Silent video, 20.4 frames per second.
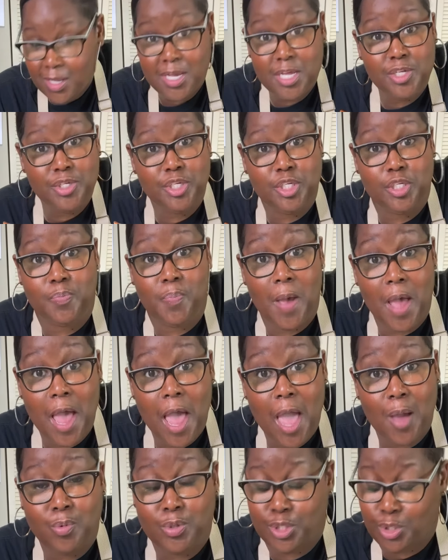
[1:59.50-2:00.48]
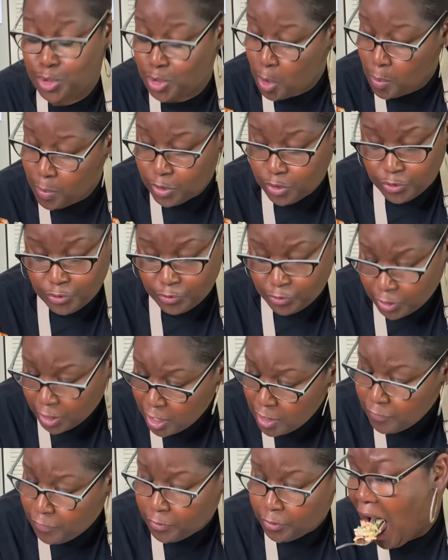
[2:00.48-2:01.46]
It is just packed with so much
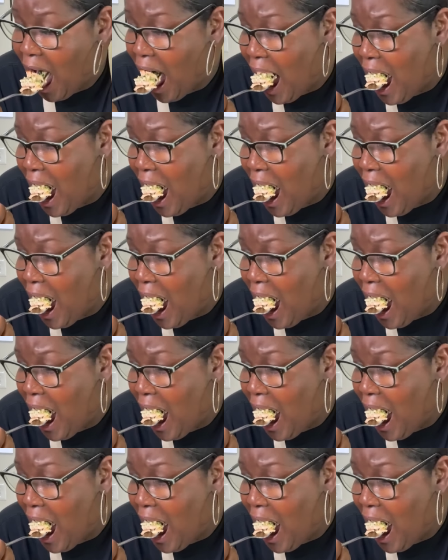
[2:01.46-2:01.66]
flavor.